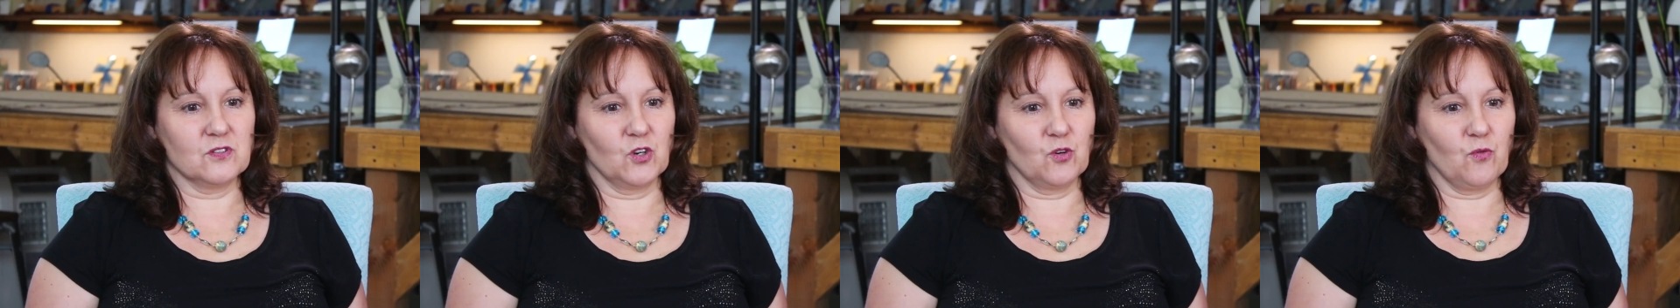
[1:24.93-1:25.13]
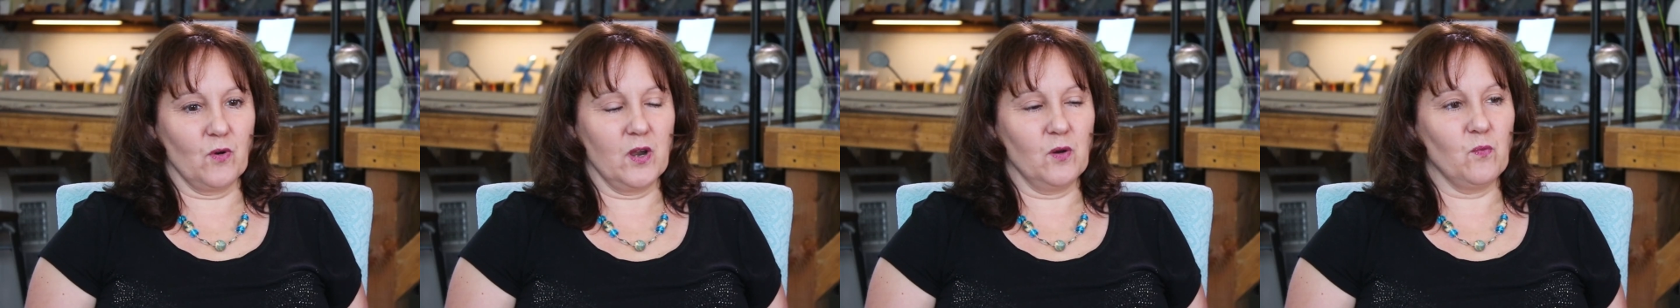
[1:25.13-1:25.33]
a
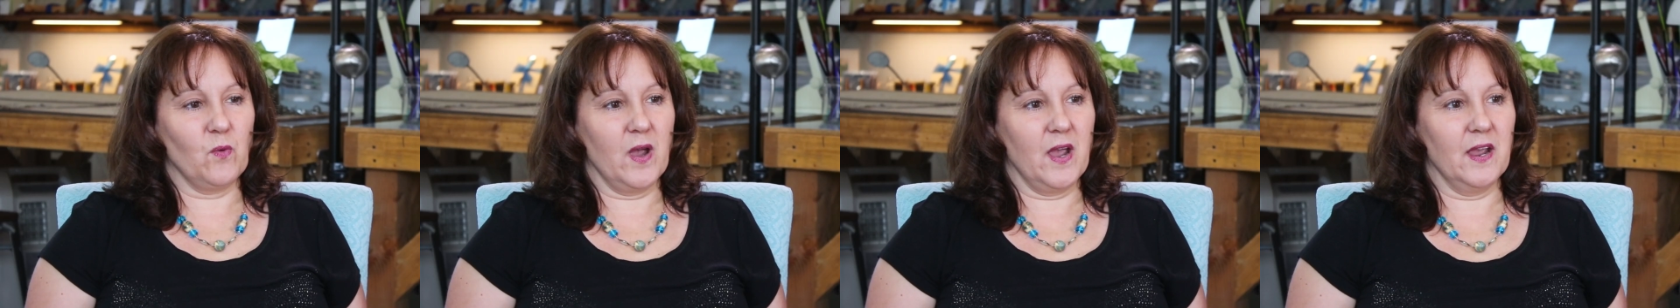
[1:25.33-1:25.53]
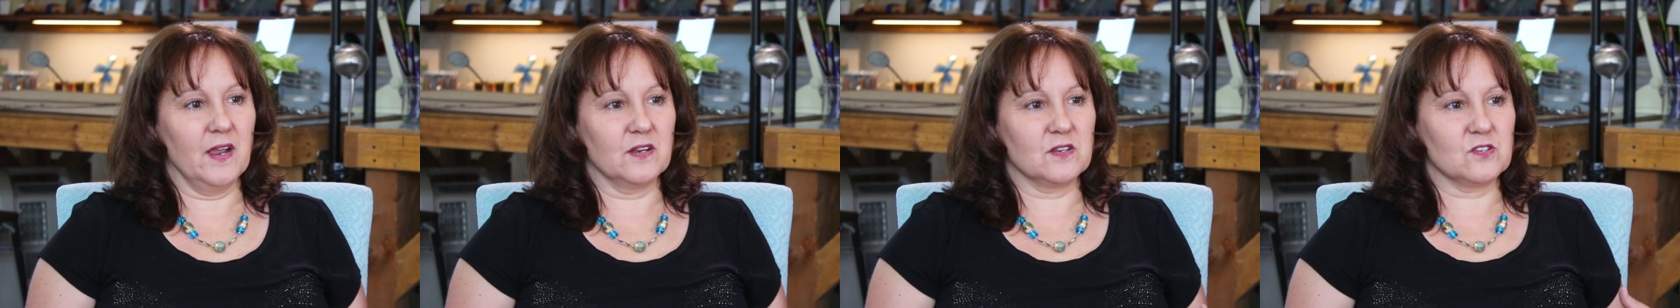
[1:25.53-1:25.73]
great
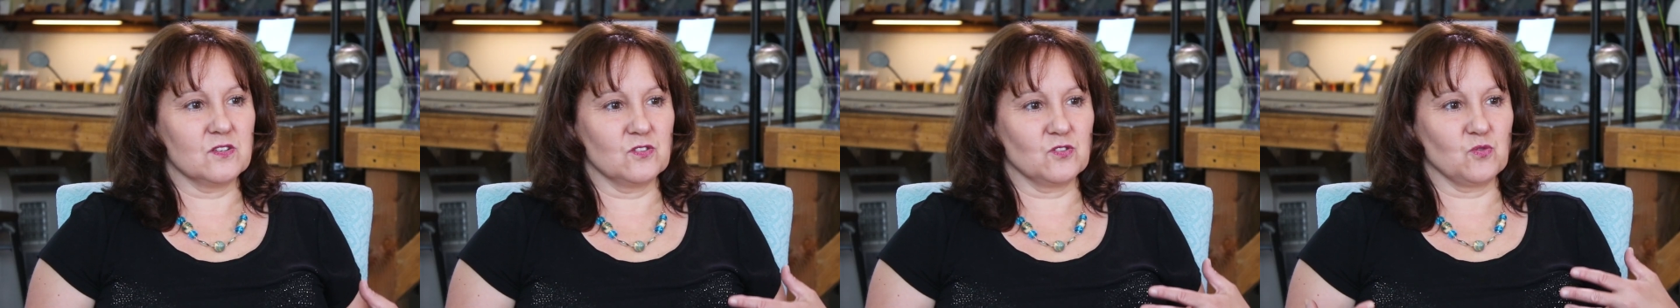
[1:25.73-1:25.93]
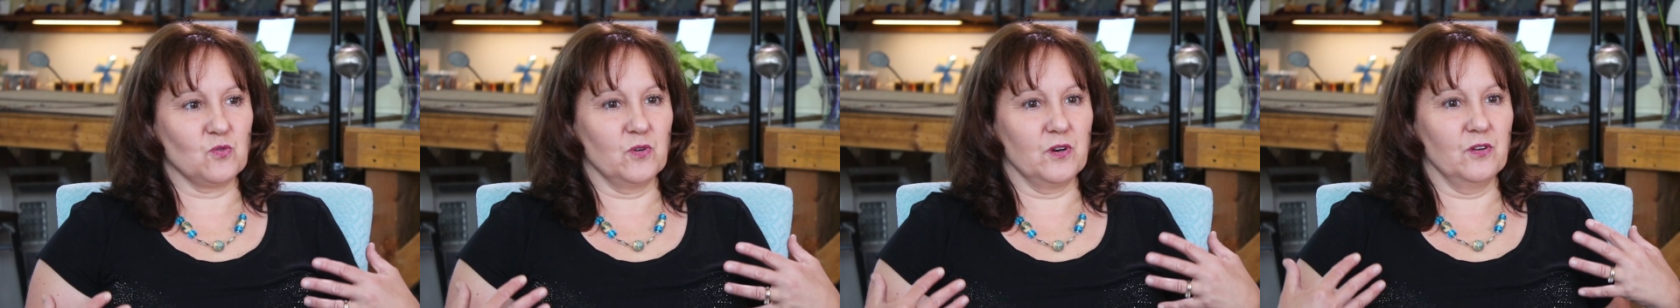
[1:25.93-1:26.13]
way to
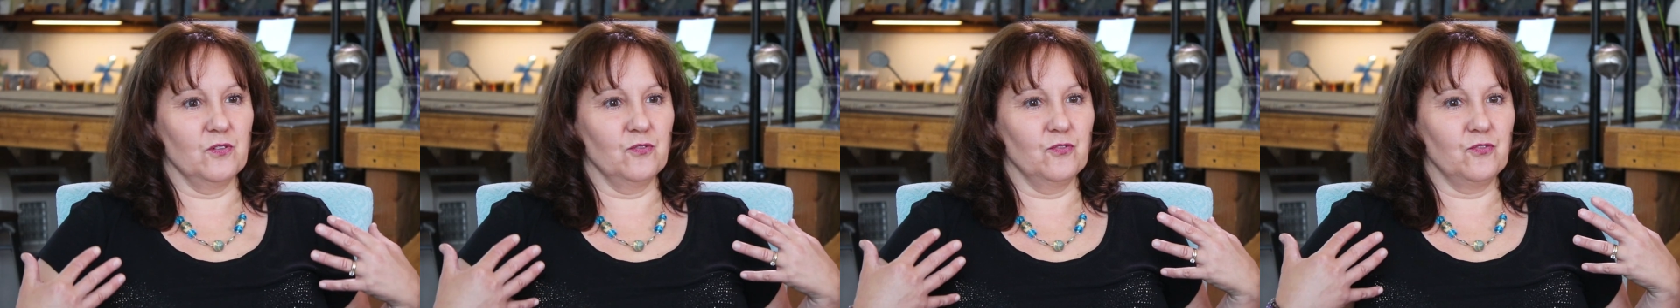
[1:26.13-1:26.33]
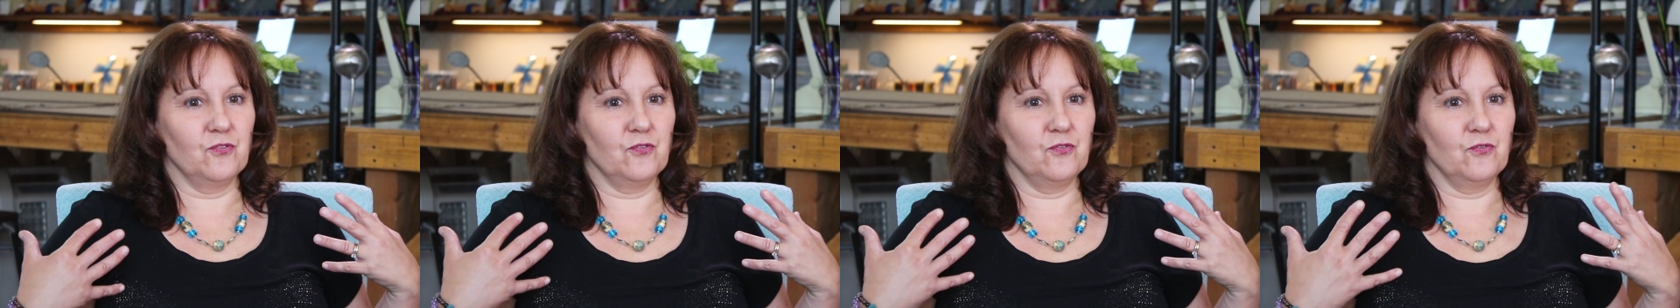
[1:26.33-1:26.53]
sort
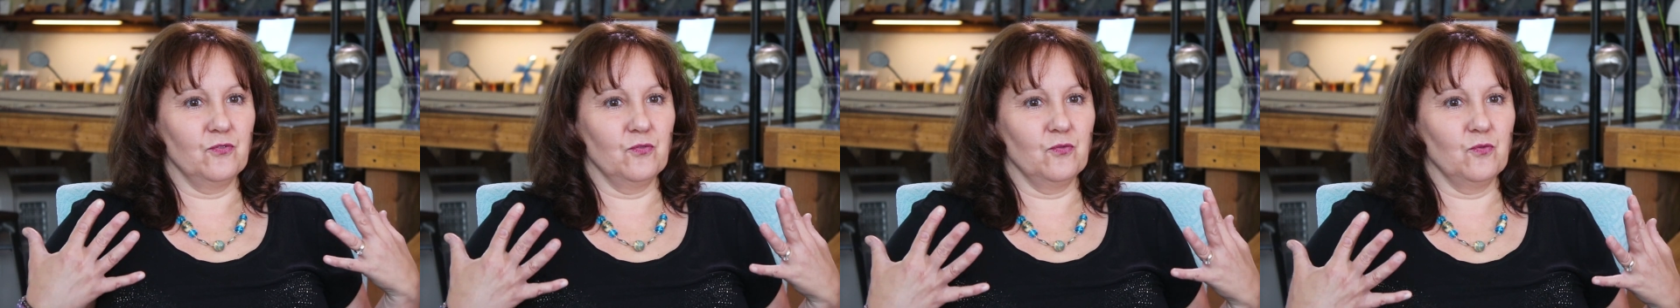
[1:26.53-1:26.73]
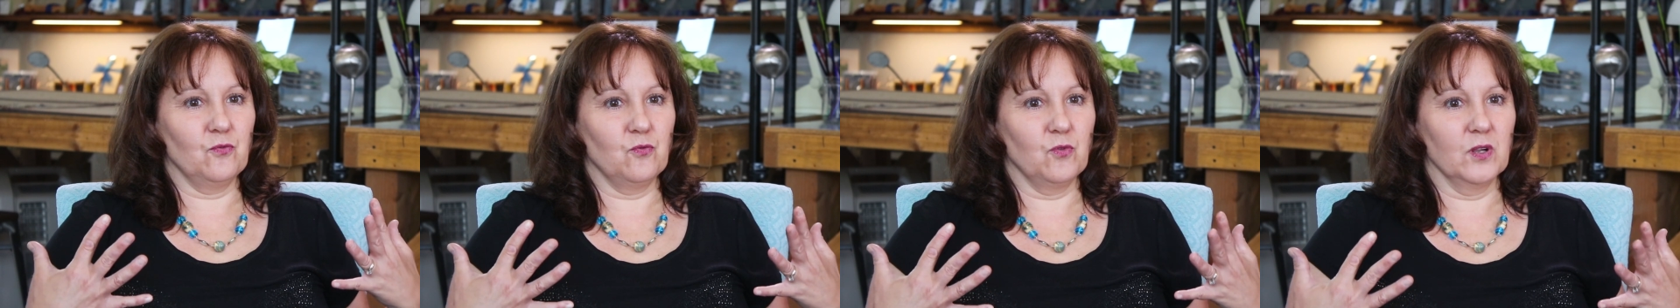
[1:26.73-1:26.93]

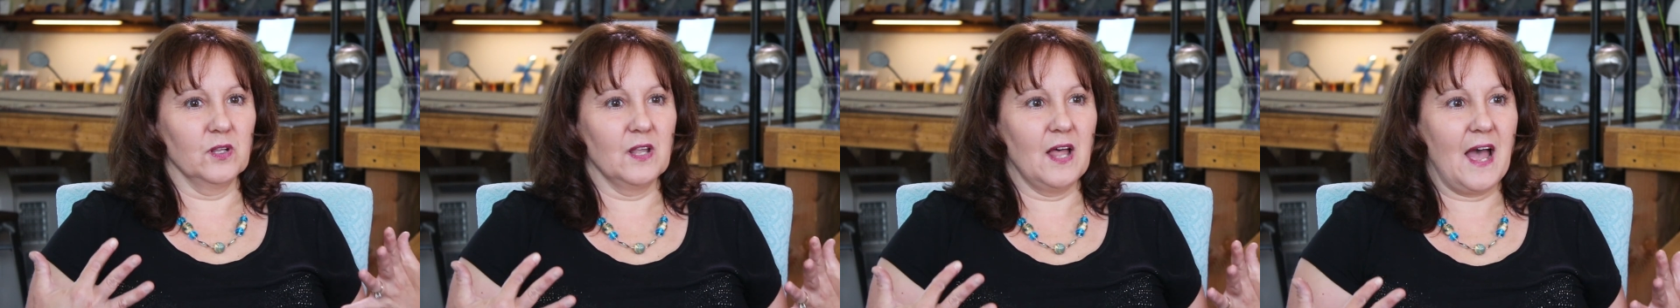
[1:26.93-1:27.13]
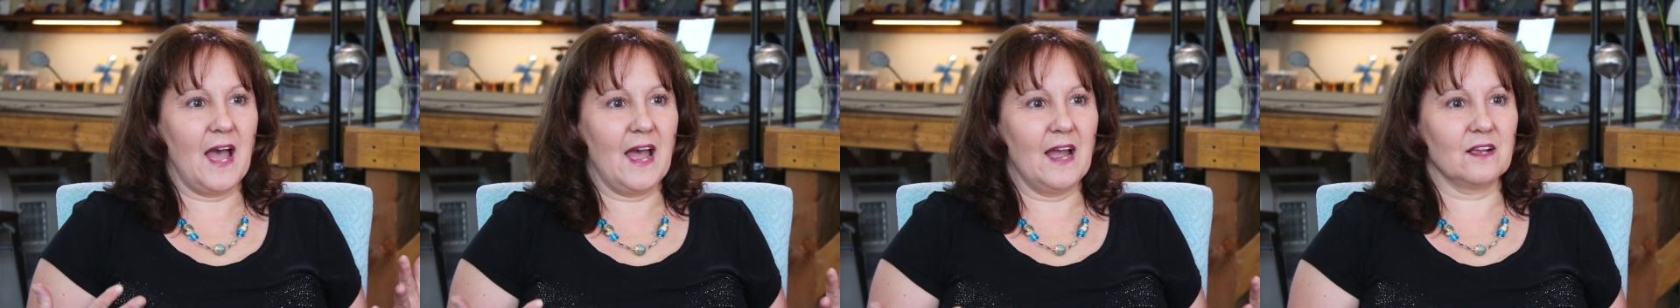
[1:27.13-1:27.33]
of
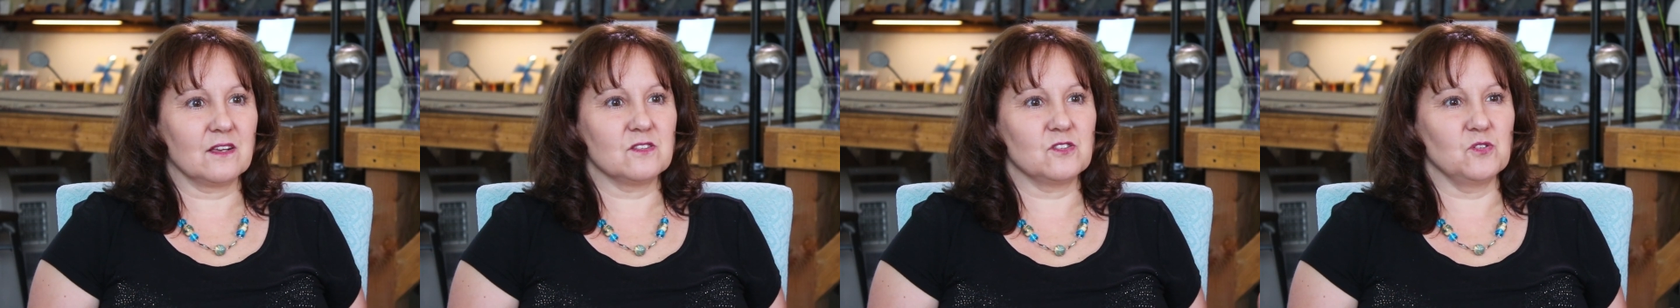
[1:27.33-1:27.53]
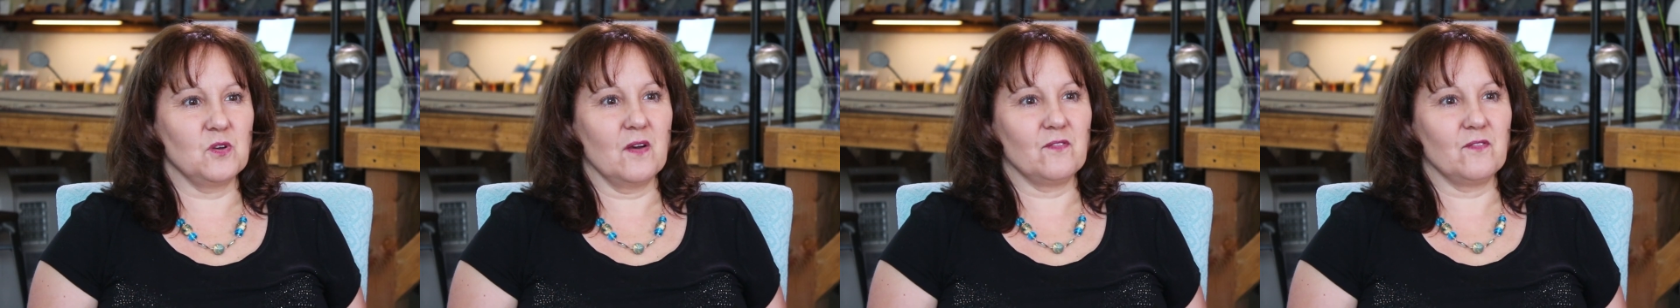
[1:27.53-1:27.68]
relax.